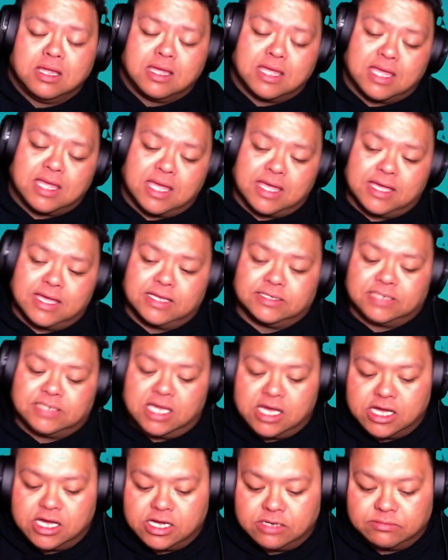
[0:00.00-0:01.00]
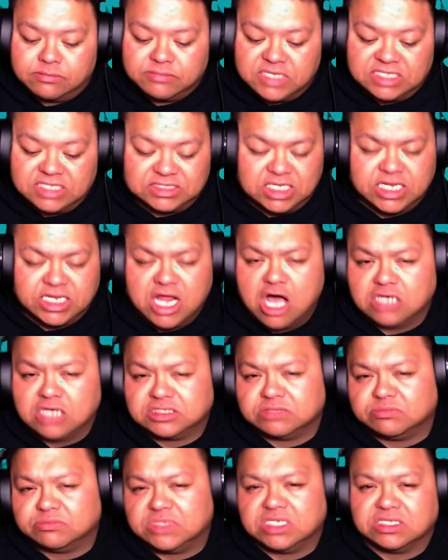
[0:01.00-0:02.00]
And it's an
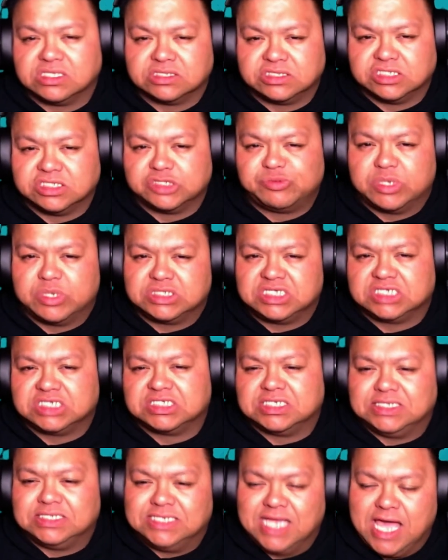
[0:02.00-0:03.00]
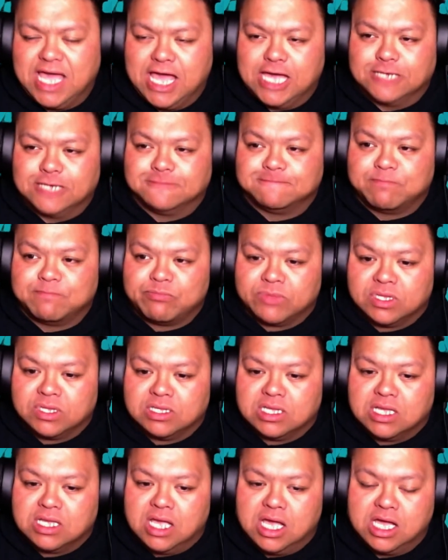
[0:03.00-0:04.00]
awesome thing to see, especially as a dad.
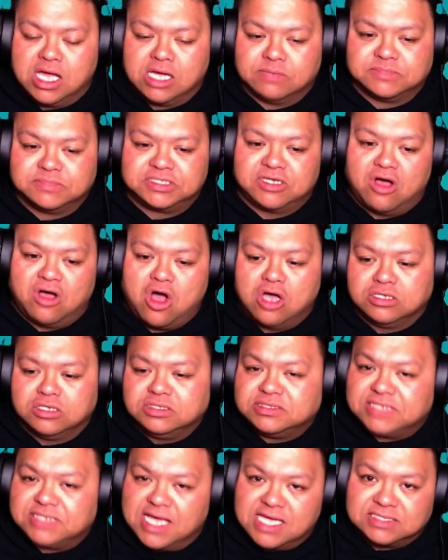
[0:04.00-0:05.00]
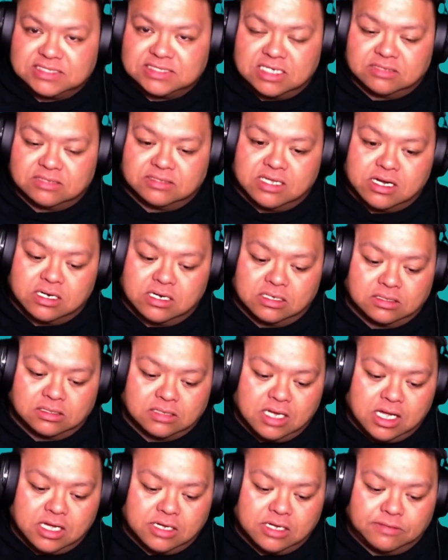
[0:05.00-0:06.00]
So all you dads out there,
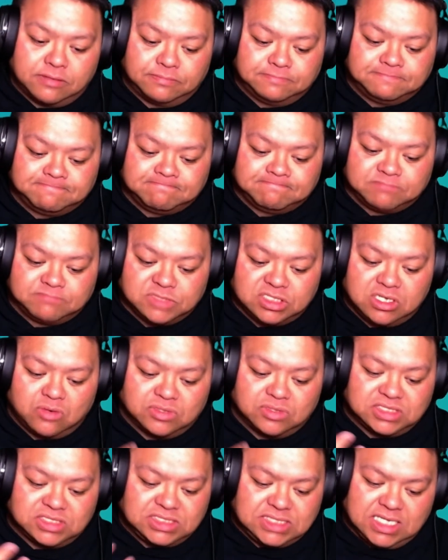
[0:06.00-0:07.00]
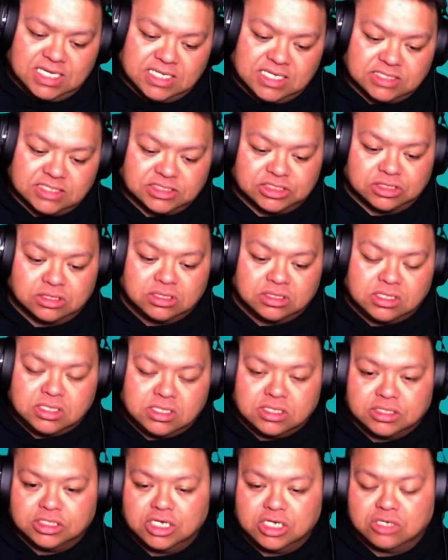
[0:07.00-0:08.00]
with kids or,
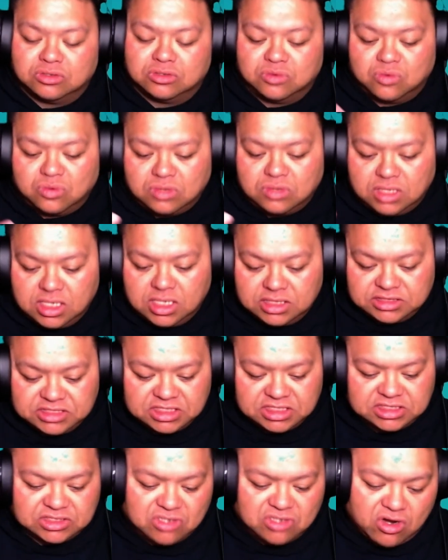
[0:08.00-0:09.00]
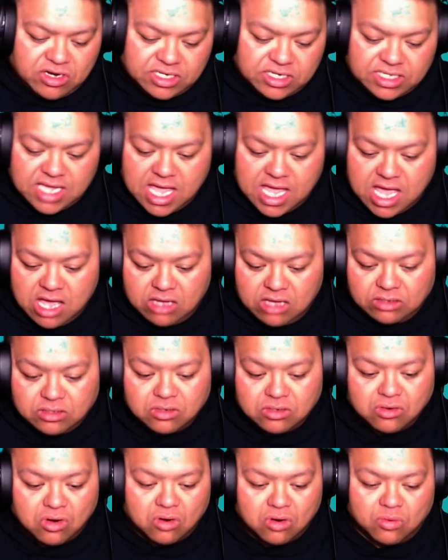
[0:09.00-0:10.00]
just starting out
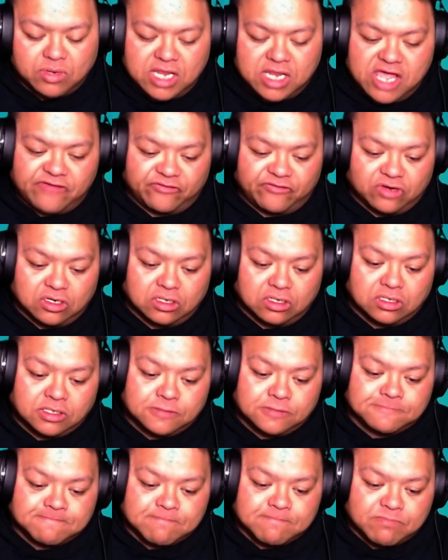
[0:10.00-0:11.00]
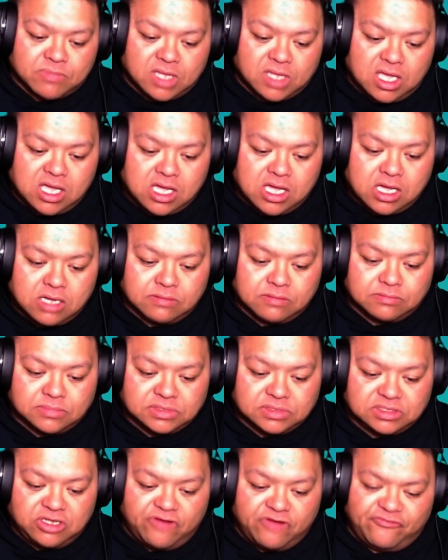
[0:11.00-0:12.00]
or whatever,
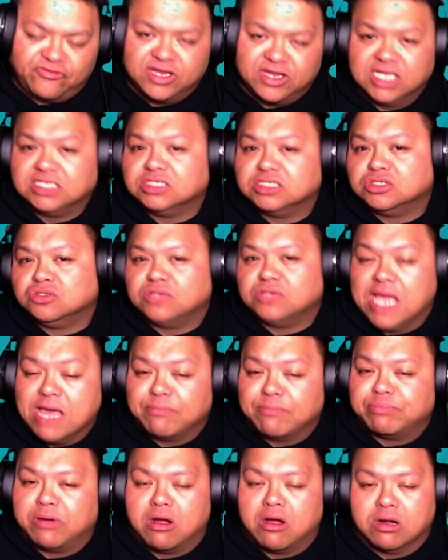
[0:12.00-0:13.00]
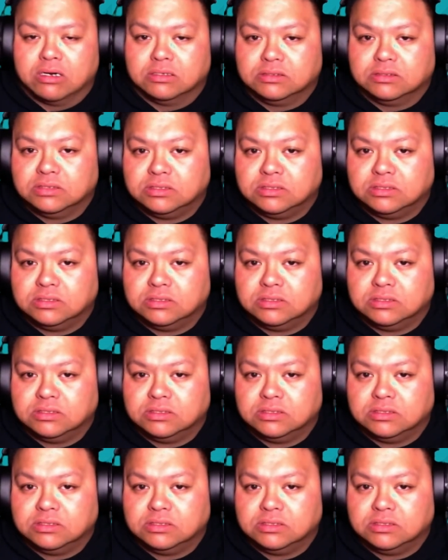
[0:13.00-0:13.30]
don't forget to do that part.